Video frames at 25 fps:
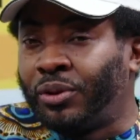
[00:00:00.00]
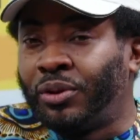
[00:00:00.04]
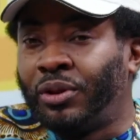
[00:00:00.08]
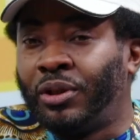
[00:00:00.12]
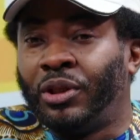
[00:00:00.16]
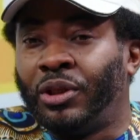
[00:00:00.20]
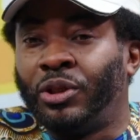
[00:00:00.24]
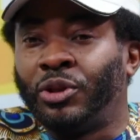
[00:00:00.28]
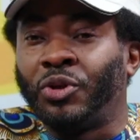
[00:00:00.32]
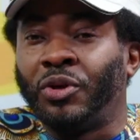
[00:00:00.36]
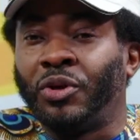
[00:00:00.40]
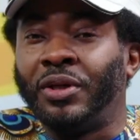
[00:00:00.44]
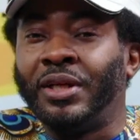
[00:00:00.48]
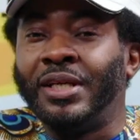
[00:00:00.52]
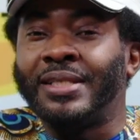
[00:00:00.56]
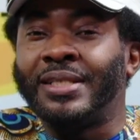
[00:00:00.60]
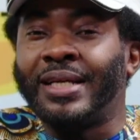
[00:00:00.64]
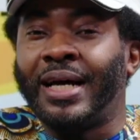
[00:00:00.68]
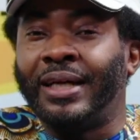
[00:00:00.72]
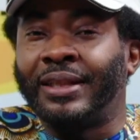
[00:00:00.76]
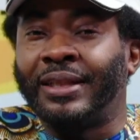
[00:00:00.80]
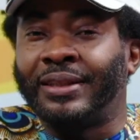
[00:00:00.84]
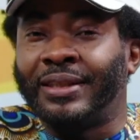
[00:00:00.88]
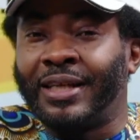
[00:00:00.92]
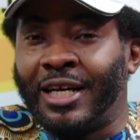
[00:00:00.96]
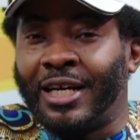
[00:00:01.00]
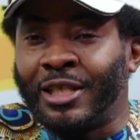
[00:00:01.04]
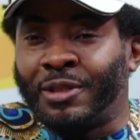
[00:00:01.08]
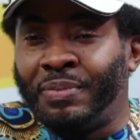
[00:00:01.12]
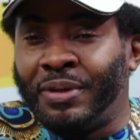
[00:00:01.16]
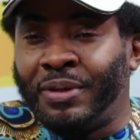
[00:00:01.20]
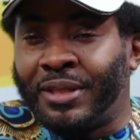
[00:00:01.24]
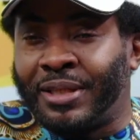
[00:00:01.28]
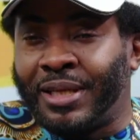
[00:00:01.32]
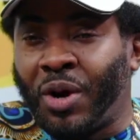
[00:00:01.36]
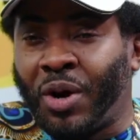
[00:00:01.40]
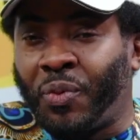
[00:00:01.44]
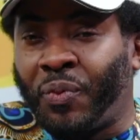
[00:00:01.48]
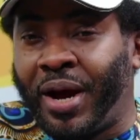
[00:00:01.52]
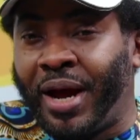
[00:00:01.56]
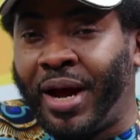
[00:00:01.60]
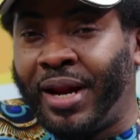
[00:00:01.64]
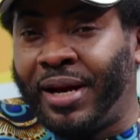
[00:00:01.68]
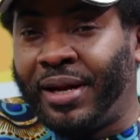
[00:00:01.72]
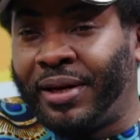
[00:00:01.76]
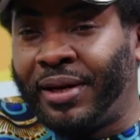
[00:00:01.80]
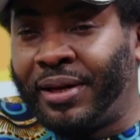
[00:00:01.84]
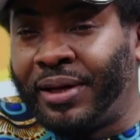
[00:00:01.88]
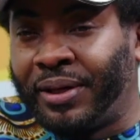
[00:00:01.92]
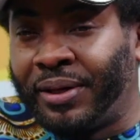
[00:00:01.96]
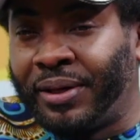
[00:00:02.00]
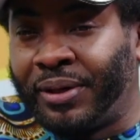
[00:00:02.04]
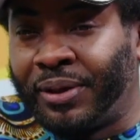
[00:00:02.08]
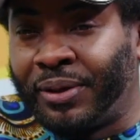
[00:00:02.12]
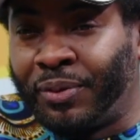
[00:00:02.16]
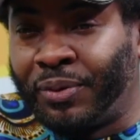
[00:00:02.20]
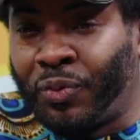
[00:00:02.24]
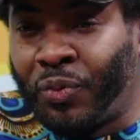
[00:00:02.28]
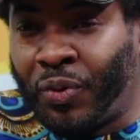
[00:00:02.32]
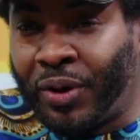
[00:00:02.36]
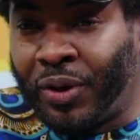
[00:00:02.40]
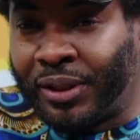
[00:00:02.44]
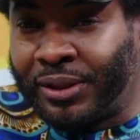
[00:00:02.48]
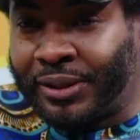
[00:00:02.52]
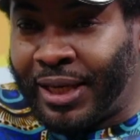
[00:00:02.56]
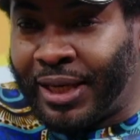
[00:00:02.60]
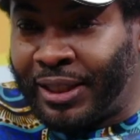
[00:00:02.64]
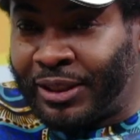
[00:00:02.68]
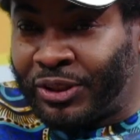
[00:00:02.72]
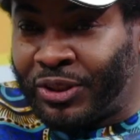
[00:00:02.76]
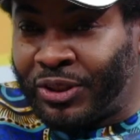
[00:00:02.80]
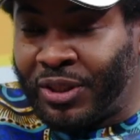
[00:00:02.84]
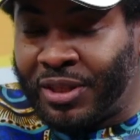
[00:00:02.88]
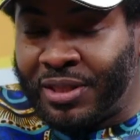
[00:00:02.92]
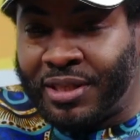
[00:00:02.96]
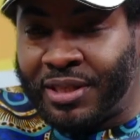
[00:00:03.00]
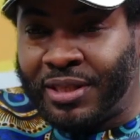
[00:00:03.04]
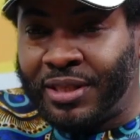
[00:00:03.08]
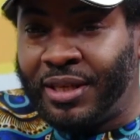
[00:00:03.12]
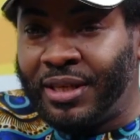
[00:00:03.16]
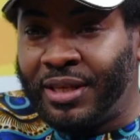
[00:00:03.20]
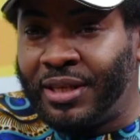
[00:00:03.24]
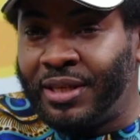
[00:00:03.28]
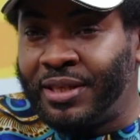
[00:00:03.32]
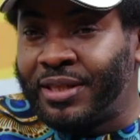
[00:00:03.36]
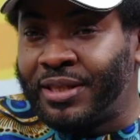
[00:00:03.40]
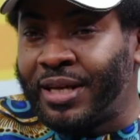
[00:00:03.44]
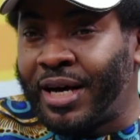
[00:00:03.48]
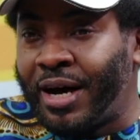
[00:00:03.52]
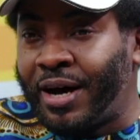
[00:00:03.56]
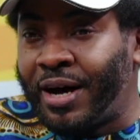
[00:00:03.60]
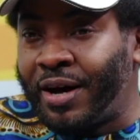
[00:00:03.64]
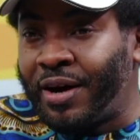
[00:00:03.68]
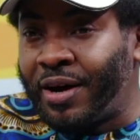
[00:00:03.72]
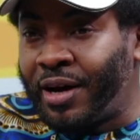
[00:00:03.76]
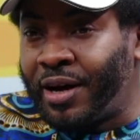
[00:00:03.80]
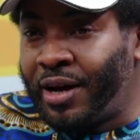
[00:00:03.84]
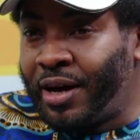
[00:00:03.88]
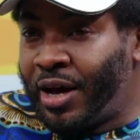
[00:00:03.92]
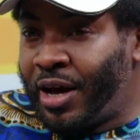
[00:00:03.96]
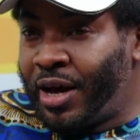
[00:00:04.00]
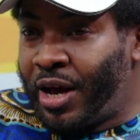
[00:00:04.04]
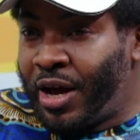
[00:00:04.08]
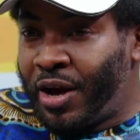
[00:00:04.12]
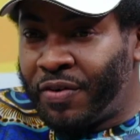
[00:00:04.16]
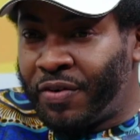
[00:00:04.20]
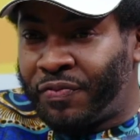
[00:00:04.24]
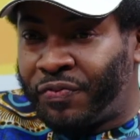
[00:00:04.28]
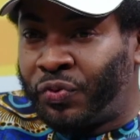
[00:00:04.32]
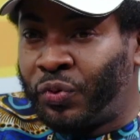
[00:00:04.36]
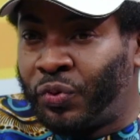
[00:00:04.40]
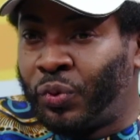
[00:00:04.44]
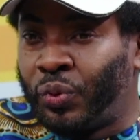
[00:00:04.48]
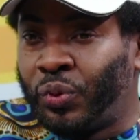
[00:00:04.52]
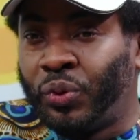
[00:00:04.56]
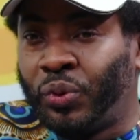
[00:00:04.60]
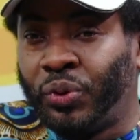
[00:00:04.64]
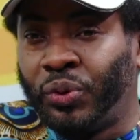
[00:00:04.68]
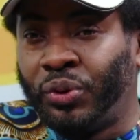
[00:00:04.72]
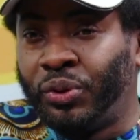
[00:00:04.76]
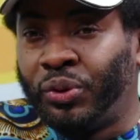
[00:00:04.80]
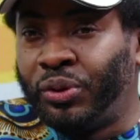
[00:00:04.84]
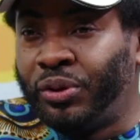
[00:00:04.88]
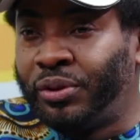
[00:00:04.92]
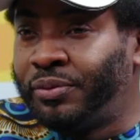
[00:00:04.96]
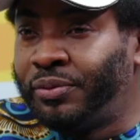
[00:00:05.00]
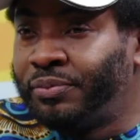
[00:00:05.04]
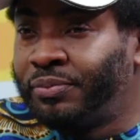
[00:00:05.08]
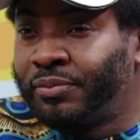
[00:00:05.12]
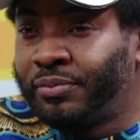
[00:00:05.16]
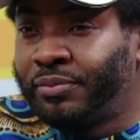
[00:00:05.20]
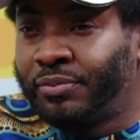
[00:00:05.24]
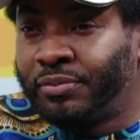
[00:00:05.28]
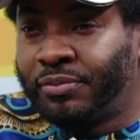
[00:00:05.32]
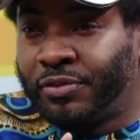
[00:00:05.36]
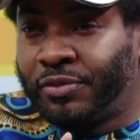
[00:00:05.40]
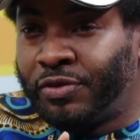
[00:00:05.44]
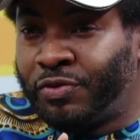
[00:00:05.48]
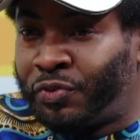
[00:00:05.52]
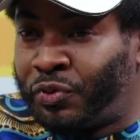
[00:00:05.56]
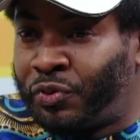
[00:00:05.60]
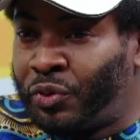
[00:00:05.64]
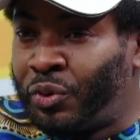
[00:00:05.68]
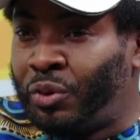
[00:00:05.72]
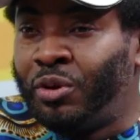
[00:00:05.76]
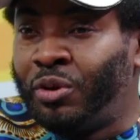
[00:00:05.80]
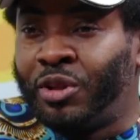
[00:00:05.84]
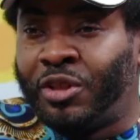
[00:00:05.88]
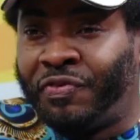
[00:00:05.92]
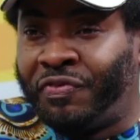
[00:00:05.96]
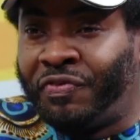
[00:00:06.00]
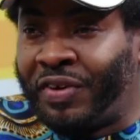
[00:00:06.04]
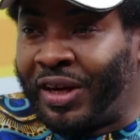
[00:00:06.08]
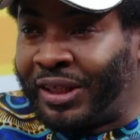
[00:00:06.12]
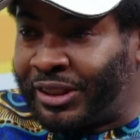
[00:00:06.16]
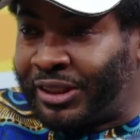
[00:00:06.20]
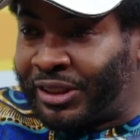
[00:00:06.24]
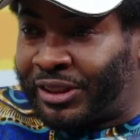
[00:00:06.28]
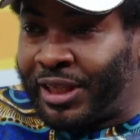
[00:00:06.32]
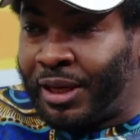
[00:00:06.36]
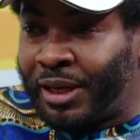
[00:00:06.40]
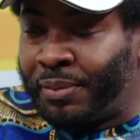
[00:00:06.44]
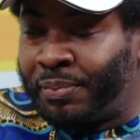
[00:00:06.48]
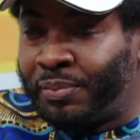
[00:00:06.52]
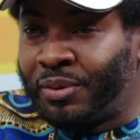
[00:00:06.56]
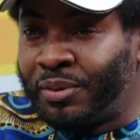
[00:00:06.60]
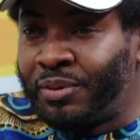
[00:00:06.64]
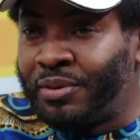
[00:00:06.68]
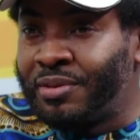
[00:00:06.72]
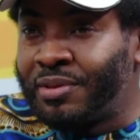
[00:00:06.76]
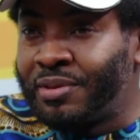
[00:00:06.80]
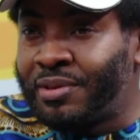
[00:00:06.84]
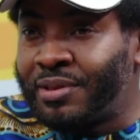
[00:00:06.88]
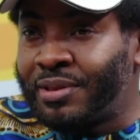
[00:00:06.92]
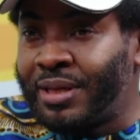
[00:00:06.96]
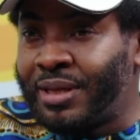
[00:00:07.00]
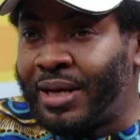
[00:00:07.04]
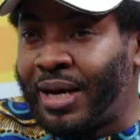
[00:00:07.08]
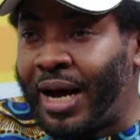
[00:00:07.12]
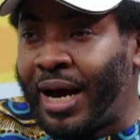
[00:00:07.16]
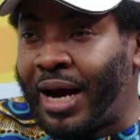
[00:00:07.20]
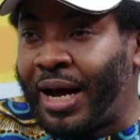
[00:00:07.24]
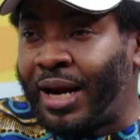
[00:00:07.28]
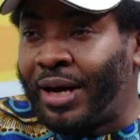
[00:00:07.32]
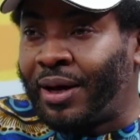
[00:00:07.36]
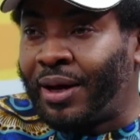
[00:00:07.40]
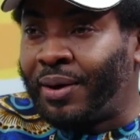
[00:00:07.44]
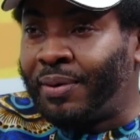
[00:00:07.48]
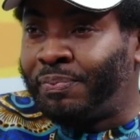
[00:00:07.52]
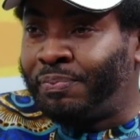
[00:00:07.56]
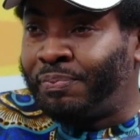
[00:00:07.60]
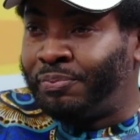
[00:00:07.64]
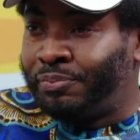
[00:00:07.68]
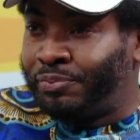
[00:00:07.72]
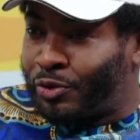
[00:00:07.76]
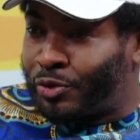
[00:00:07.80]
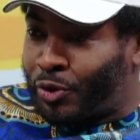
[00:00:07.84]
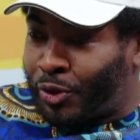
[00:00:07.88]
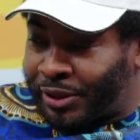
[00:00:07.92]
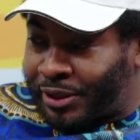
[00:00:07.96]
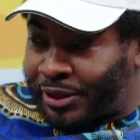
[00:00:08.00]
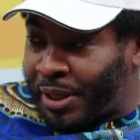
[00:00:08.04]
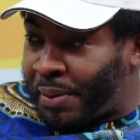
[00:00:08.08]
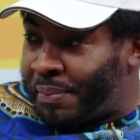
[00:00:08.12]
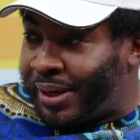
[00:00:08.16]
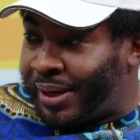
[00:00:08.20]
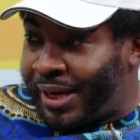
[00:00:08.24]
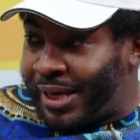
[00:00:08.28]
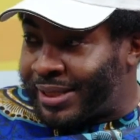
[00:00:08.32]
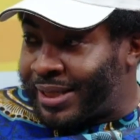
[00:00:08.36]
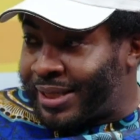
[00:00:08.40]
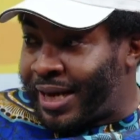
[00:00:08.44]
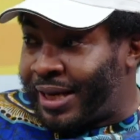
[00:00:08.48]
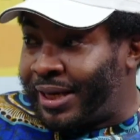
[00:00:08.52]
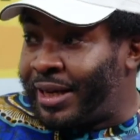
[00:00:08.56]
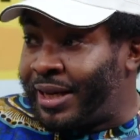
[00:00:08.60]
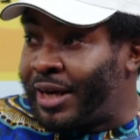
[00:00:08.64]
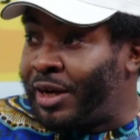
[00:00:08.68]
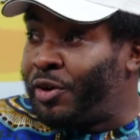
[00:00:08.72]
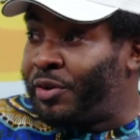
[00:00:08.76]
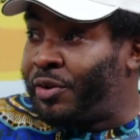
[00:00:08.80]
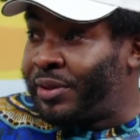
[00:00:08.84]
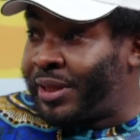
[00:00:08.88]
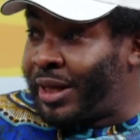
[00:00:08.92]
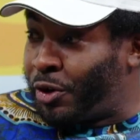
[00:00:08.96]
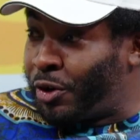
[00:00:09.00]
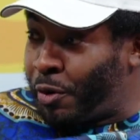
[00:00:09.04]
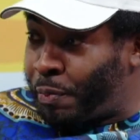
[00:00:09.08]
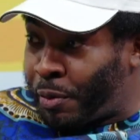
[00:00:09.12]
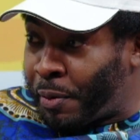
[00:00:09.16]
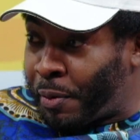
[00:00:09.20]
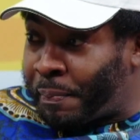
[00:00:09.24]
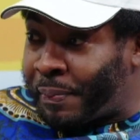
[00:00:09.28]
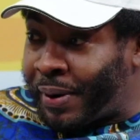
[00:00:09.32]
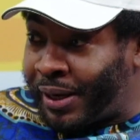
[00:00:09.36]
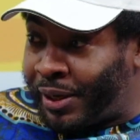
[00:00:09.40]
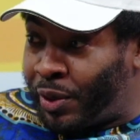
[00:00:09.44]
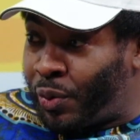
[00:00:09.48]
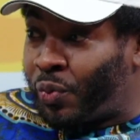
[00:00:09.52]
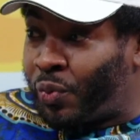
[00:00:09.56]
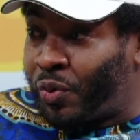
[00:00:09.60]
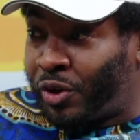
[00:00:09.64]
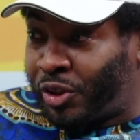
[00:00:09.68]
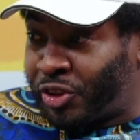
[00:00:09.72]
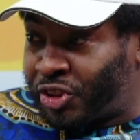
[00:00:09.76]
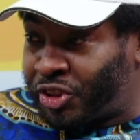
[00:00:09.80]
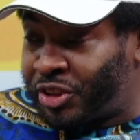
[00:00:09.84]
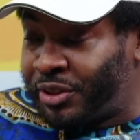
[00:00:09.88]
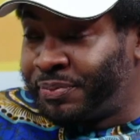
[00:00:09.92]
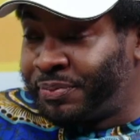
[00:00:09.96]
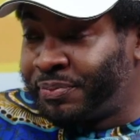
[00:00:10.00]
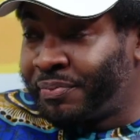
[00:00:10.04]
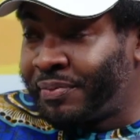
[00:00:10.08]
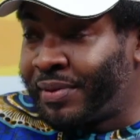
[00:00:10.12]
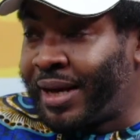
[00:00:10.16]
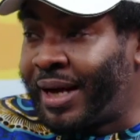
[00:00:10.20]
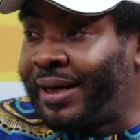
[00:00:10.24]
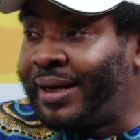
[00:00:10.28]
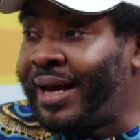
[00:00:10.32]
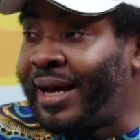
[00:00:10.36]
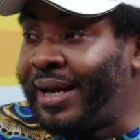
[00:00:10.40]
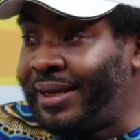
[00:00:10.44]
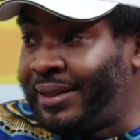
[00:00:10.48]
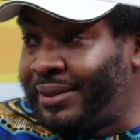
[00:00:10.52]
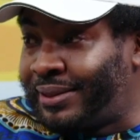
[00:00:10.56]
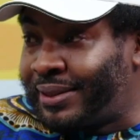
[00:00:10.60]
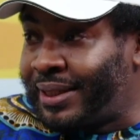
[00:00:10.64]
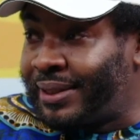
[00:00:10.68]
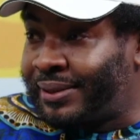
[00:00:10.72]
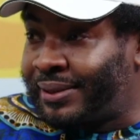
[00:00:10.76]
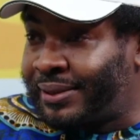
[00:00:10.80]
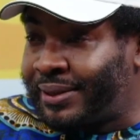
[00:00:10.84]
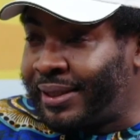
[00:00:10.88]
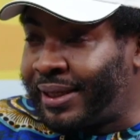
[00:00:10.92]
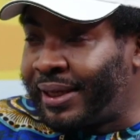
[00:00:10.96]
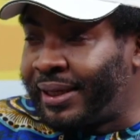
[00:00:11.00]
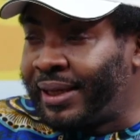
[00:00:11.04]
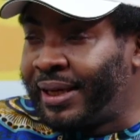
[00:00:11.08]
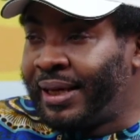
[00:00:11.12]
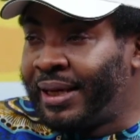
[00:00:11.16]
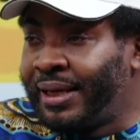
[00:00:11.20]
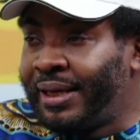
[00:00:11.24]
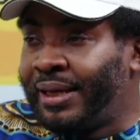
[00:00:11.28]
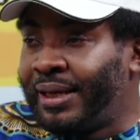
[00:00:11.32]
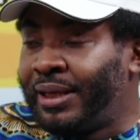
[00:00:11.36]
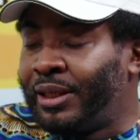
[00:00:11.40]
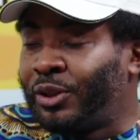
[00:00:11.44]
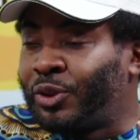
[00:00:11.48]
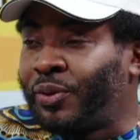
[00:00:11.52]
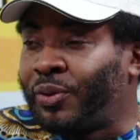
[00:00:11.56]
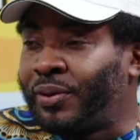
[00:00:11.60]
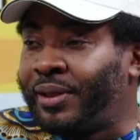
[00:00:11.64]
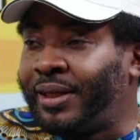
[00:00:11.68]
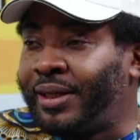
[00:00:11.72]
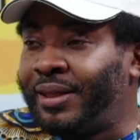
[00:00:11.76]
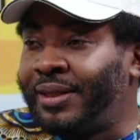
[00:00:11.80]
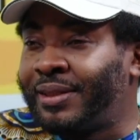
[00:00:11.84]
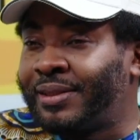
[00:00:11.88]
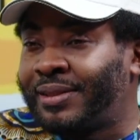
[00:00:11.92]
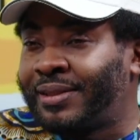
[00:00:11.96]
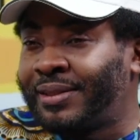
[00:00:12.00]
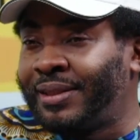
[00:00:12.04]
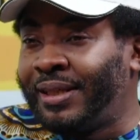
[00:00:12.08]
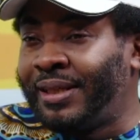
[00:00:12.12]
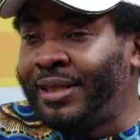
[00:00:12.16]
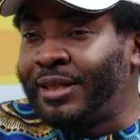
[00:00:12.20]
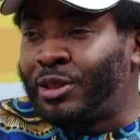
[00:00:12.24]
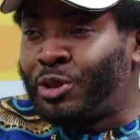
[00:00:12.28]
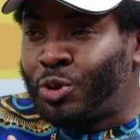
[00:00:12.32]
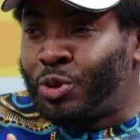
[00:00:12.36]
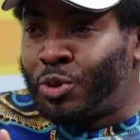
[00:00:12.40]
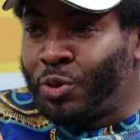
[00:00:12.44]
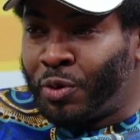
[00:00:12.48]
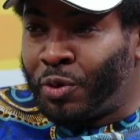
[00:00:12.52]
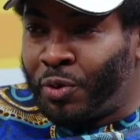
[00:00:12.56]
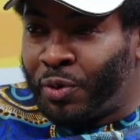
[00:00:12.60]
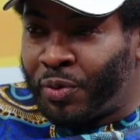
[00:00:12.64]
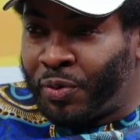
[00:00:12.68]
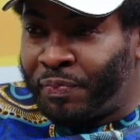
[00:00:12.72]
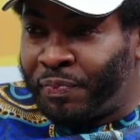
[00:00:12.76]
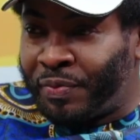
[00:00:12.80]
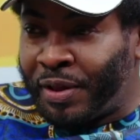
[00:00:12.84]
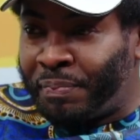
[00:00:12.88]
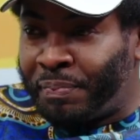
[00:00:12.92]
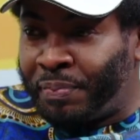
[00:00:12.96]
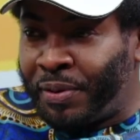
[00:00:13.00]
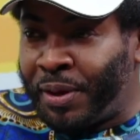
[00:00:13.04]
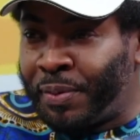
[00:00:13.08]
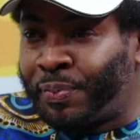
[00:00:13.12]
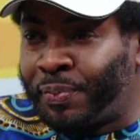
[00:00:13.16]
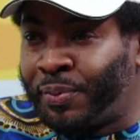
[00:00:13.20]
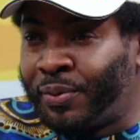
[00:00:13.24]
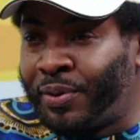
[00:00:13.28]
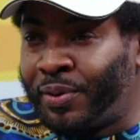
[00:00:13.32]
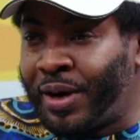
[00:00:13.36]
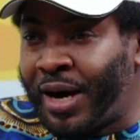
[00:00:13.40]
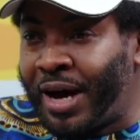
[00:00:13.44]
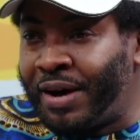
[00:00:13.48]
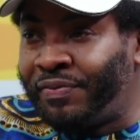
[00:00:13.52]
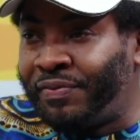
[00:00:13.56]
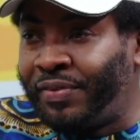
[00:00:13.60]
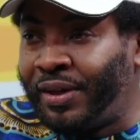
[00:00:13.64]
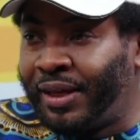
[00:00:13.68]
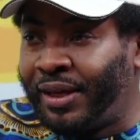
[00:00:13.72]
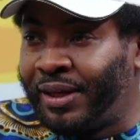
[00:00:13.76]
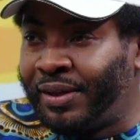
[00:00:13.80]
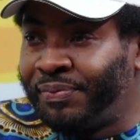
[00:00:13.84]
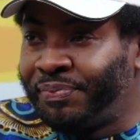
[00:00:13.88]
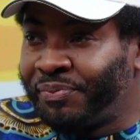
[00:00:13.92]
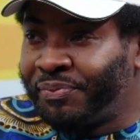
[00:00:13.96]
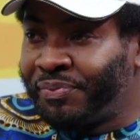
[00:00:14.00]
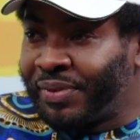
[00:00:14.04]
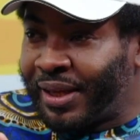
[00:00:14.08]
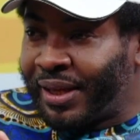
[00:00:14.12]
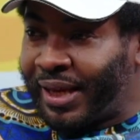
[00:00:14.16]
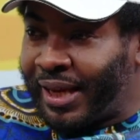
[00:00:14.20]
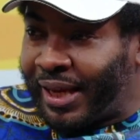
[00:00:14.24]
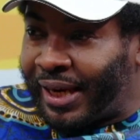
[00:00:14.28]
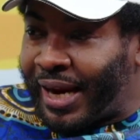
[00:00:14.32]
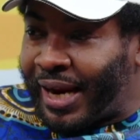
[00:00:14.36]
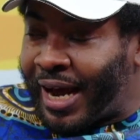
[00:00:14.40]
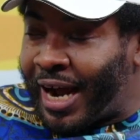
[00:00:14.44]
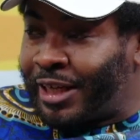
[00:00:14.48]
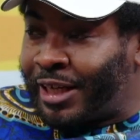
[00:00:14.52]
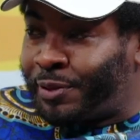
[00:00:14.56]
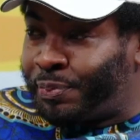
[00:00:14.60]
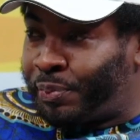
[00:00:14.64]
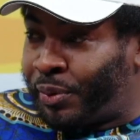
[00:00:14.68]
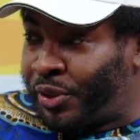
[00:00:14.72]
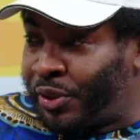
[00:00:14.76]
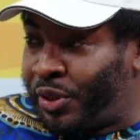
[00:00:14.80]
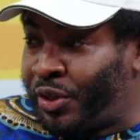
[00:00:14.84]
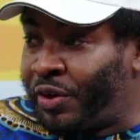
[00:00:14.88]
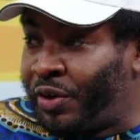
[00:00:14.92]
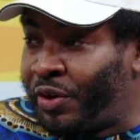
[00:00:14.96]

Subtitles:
So these are transmitted when the water sources, food, fruits, vegetables are contaminated, they're not properly washed, and they're ingested. So this leads to the people having a large burden of